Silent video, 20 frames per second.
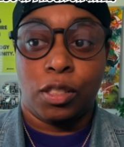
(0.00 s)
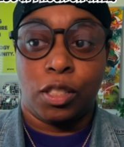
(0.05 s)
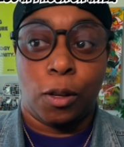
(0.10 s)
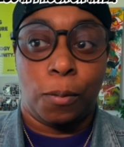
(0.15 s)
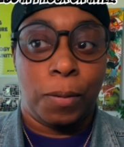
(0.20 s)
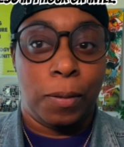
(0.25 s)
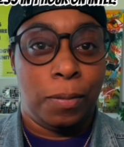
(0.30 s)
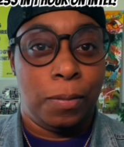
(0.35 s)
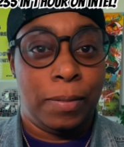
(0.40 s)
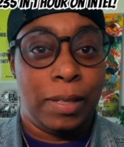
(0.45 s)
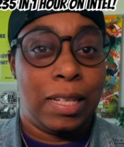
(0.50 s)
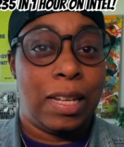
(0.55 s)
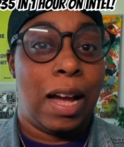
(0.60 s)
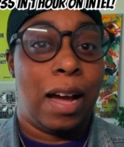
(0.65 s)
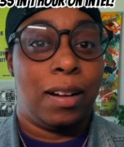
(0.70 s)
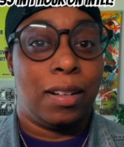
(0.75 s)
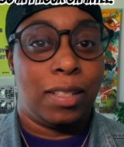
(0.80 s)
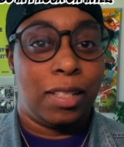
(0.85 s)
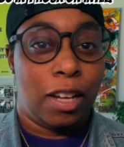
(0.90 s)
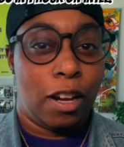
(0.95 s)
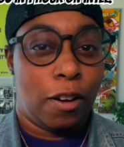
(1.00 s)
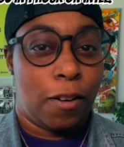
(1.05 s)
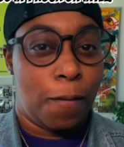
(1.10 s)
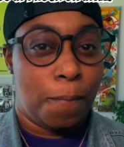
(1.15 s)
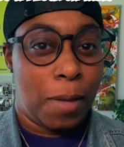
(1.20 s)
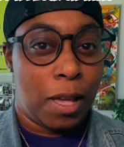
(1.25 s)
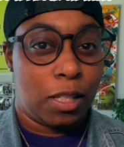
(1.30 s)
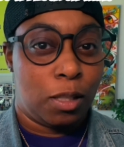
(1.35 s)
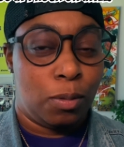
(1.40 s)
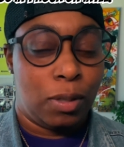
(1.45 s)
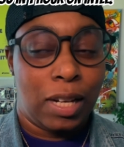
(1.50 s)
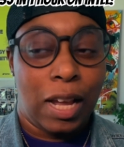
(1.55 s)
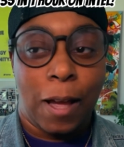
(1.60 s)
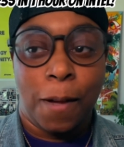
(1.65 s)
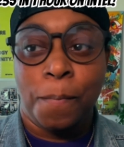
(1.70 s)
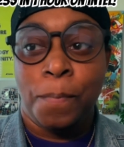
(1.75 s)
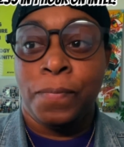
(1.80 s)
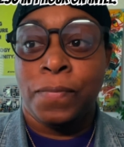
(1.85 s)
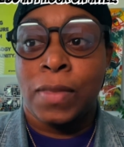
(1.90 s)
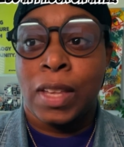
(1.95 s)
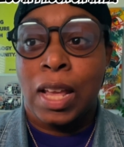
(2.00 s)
So people be kind of scared to mess with that.